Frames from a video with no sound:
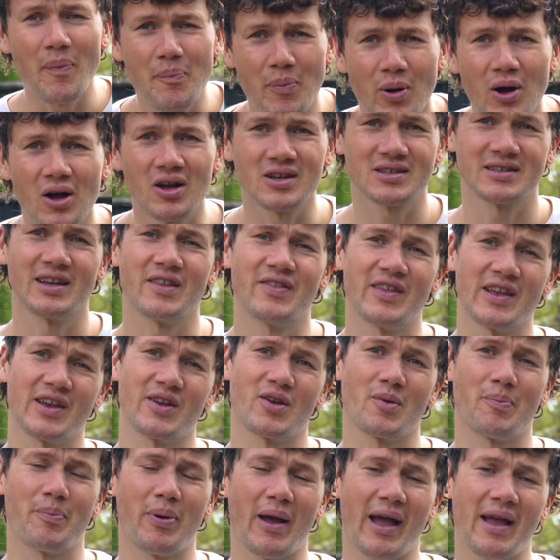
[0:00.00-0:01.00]
personally
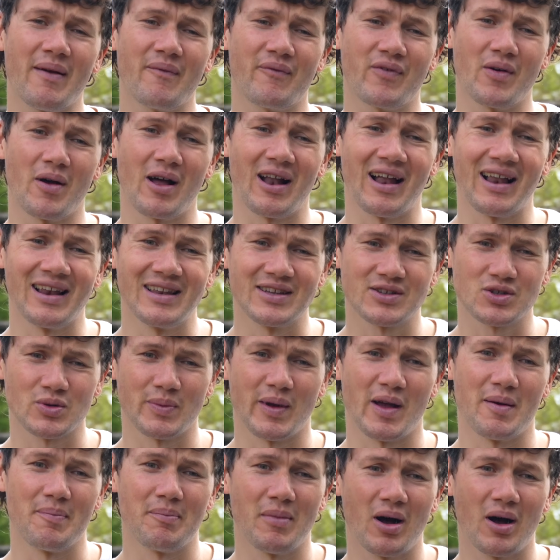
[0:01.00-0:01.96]
think you're paying for a little bit of